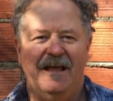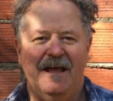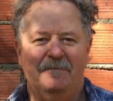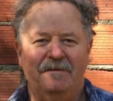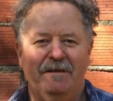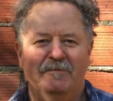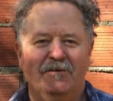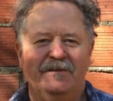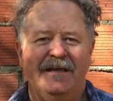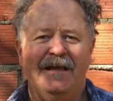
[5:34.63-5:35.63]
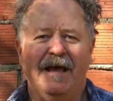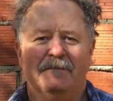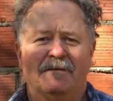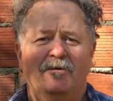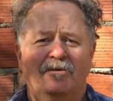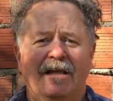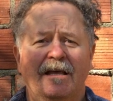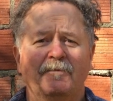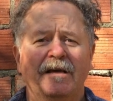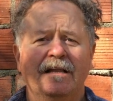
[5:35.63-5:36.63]
Happy birthday, happy
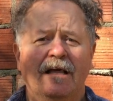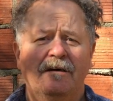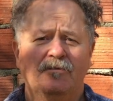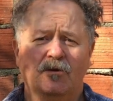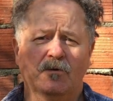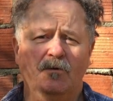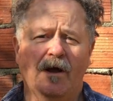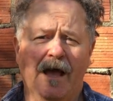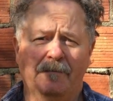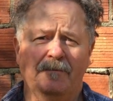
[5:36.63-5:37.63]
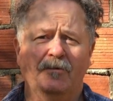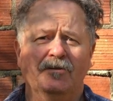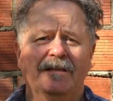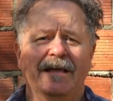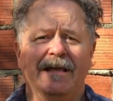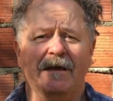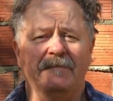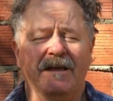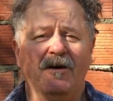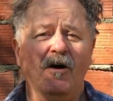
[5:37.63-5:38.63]
birthday, we love you. Happy birthday, and
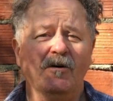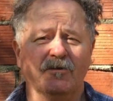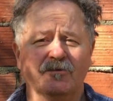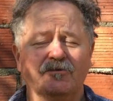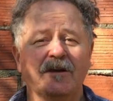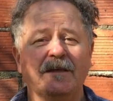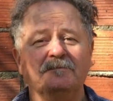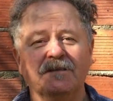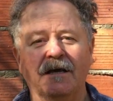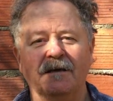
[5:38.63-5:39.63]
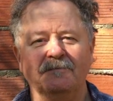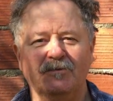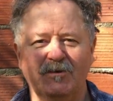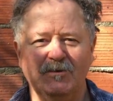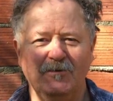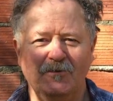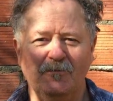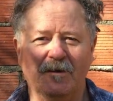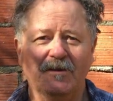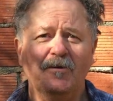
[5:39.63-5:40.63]
may all your dreams come
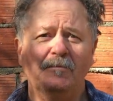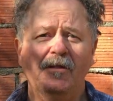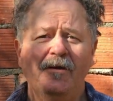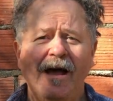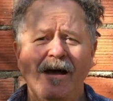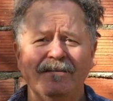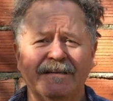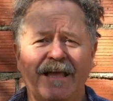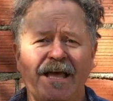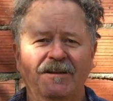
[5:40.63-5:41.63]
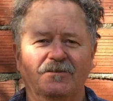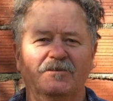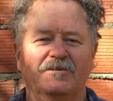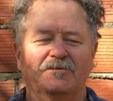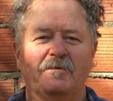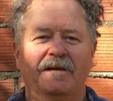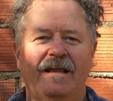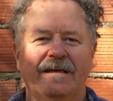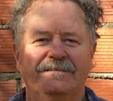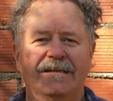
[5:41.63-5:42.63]
true. When you blow out the candles, one
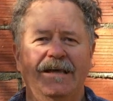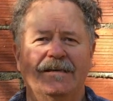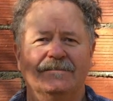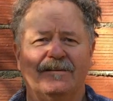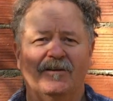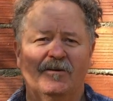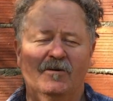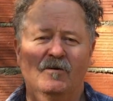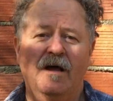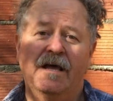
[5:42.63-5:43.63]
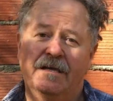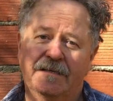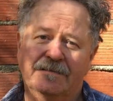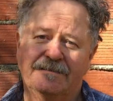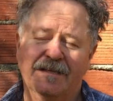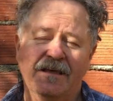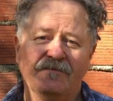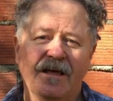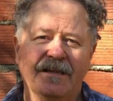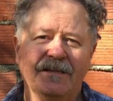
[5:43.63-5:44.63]
light stays aglow. It's the
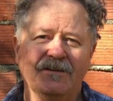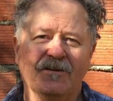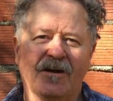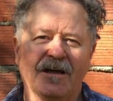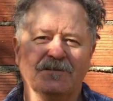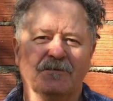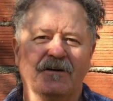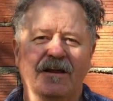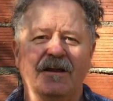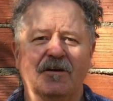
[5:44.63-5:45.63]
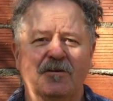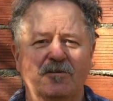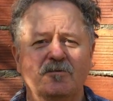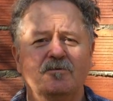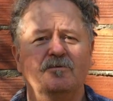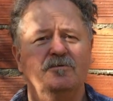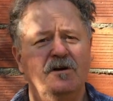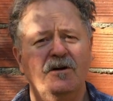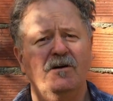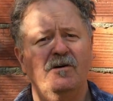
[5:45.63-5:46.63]
love light in your eyes wherever you
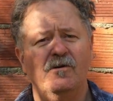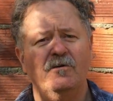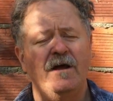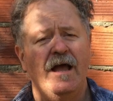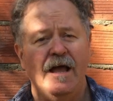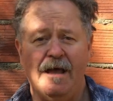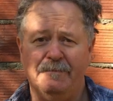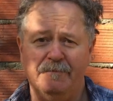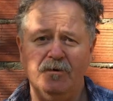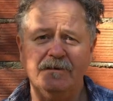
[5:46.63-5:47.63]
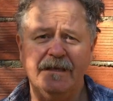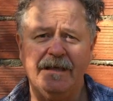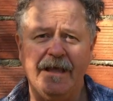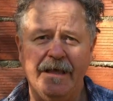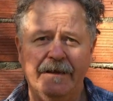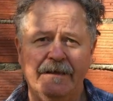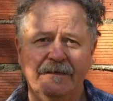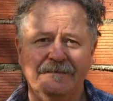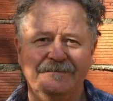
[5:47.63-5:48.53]
go. Happy birthday, Hannah.